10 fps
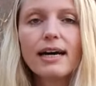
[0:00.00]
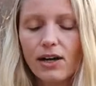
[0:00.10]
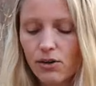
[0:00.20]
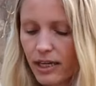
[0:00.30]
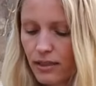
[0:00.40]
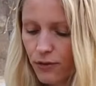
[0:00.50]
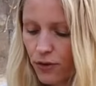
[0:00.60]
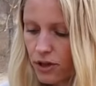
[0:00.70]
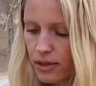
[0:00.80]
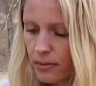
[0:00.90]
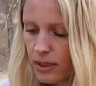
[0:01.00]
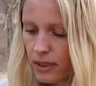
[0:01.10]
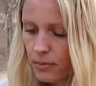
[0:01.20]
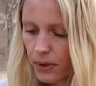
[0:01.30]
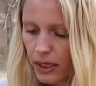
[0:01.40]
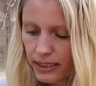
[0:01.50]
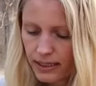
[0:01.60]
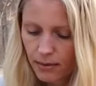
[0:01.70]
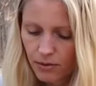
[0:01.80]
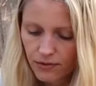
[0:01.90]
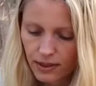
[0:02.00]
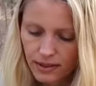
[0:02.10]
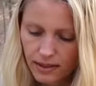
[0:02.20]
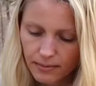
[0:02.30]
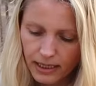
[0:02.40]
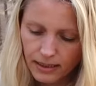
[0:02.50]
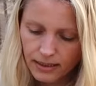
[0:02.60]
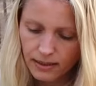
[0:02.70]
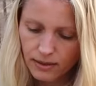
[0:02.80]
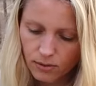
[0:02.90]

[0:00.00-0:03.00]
Okay, so first I'm going to apply some of this camellia seed